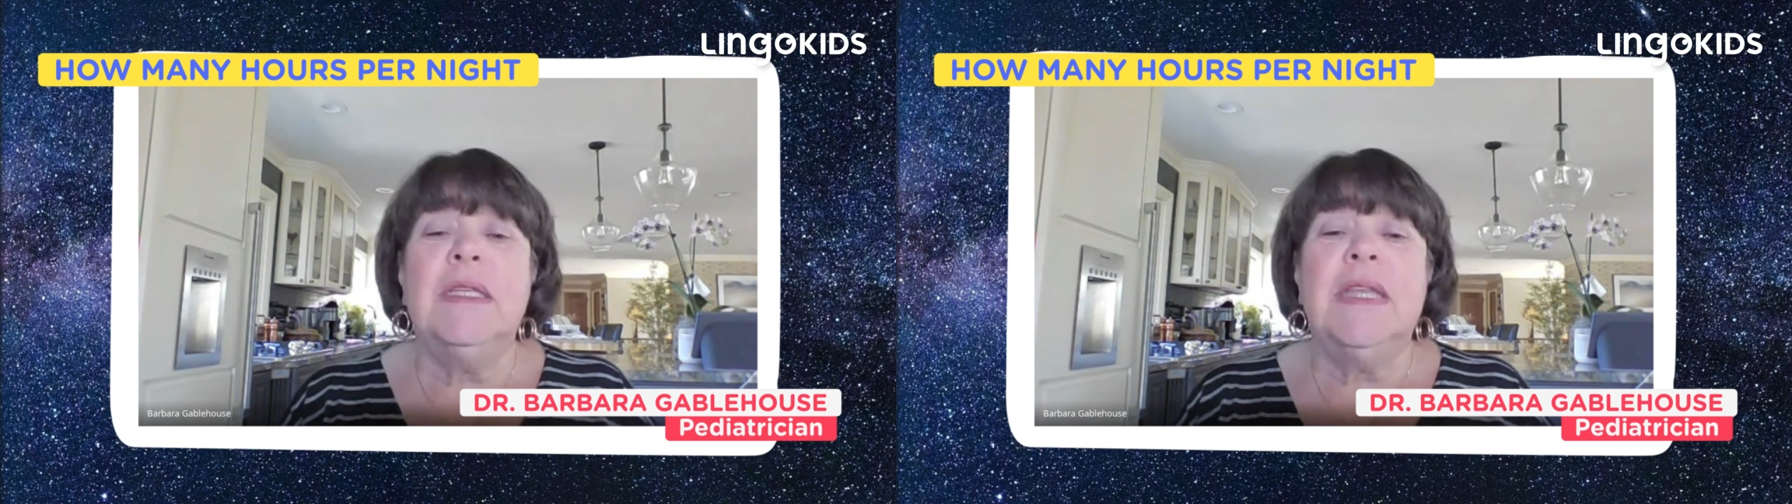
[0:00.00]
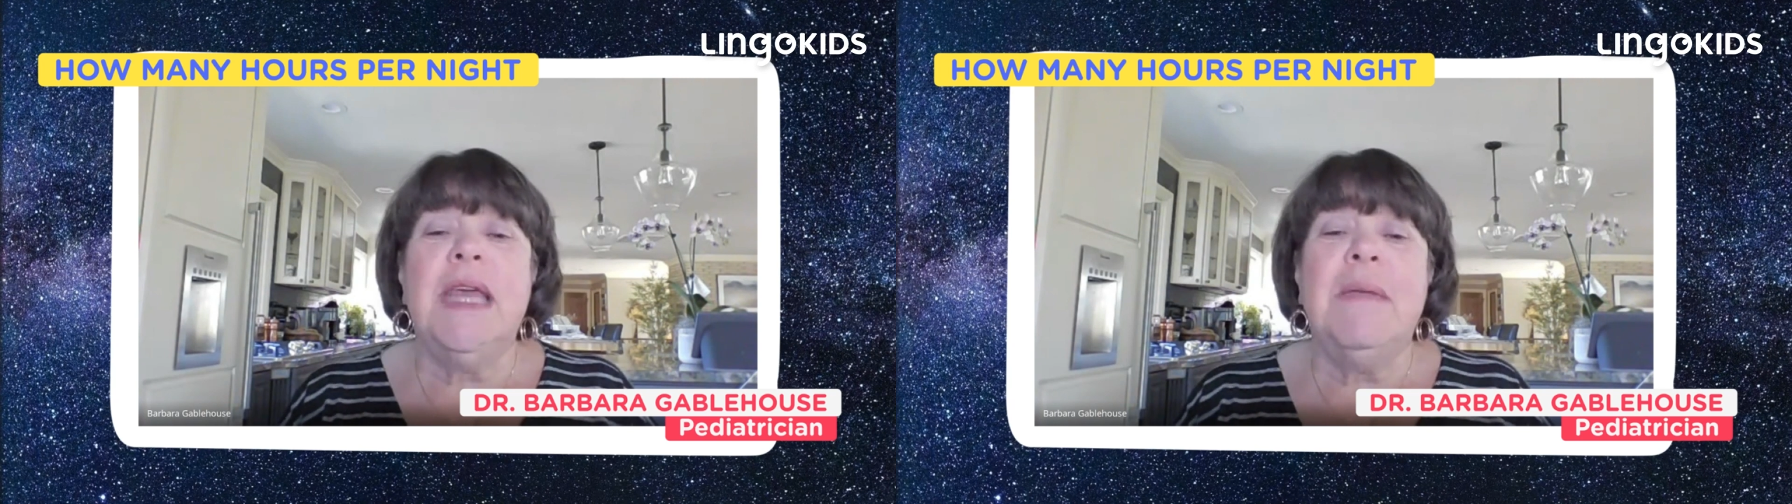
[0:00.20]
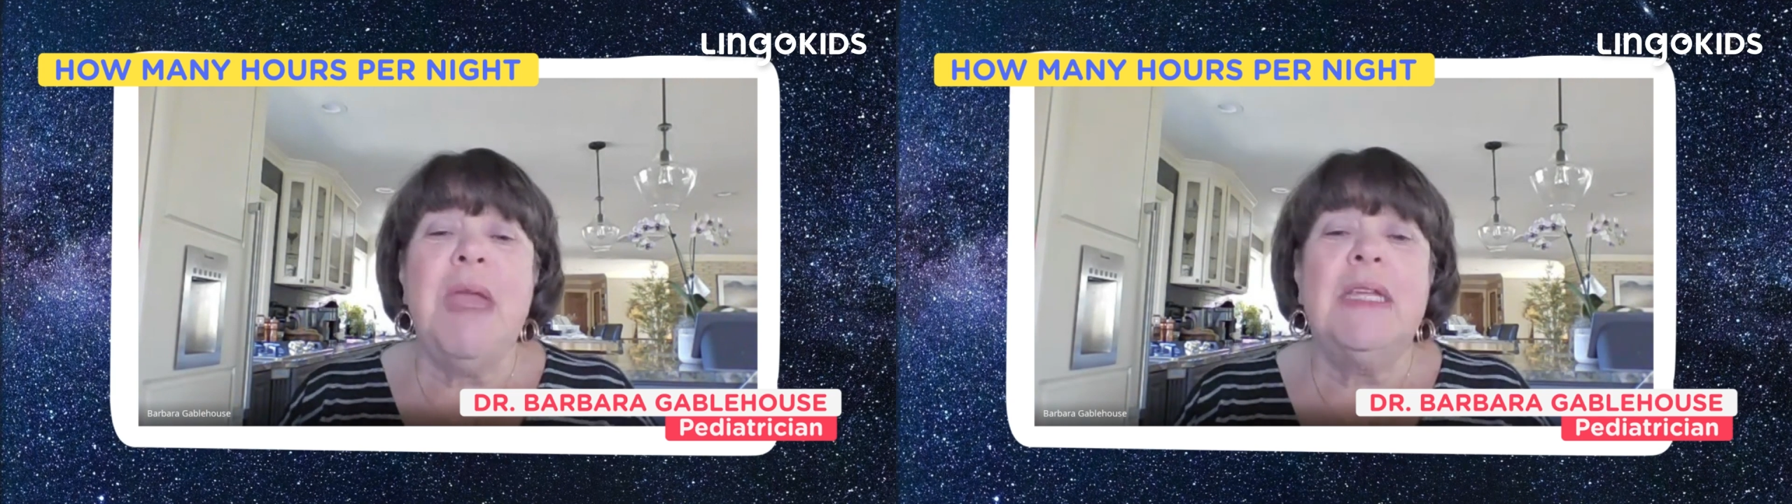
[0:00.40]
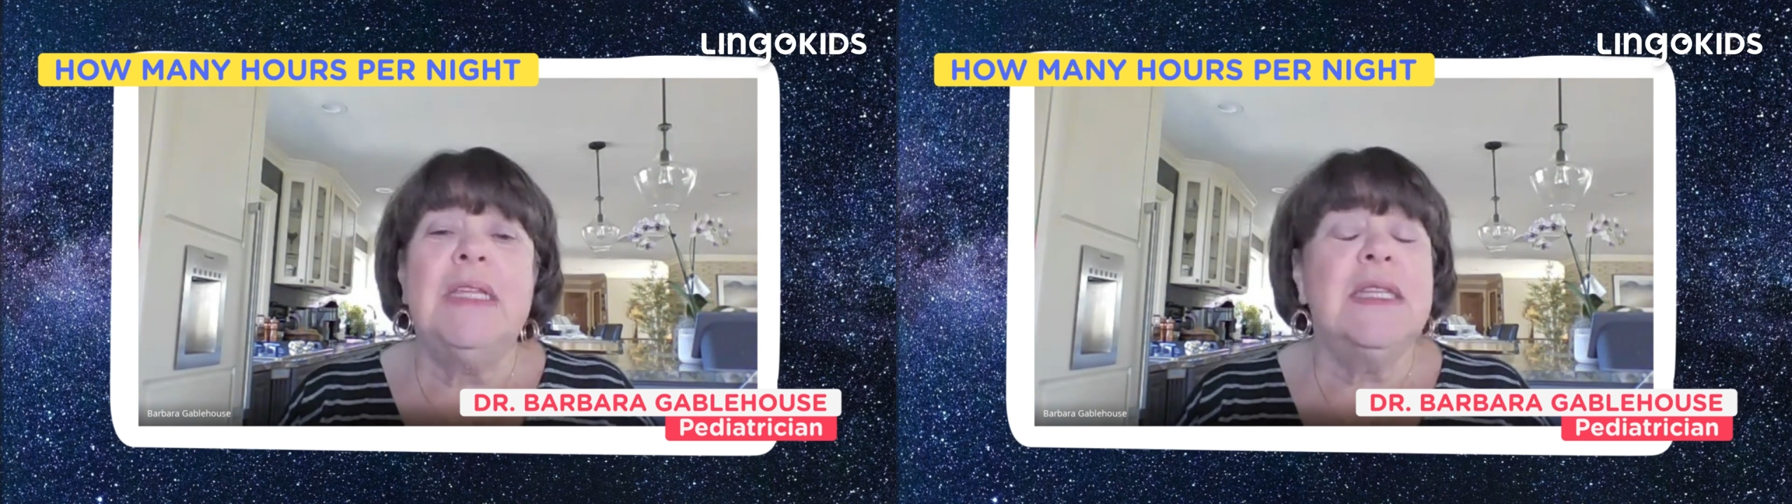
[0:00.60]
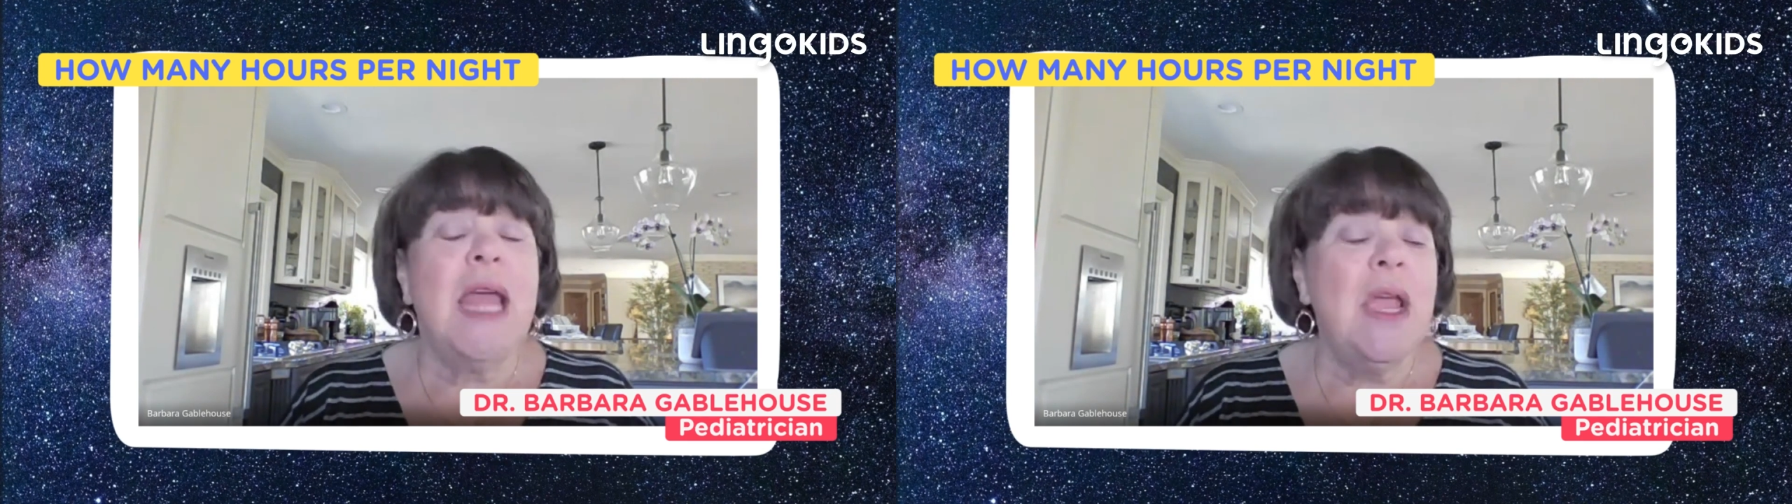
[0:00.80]
they may
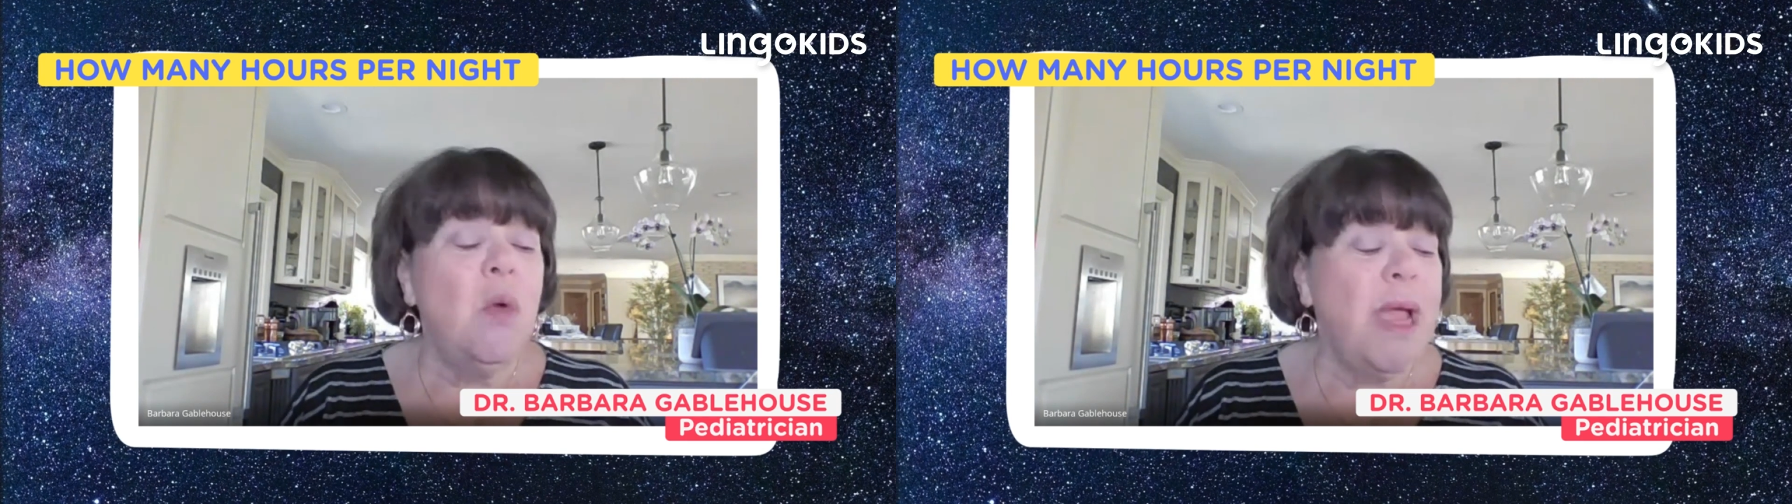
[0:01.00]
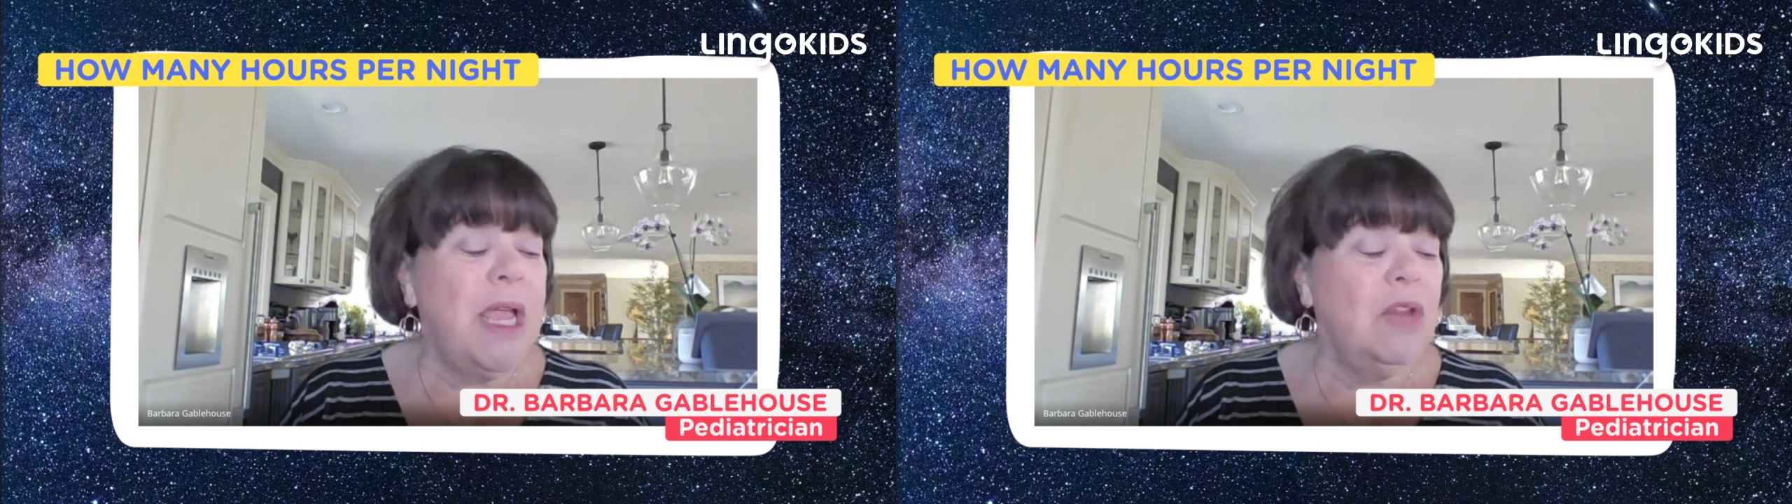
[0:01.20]
stay awake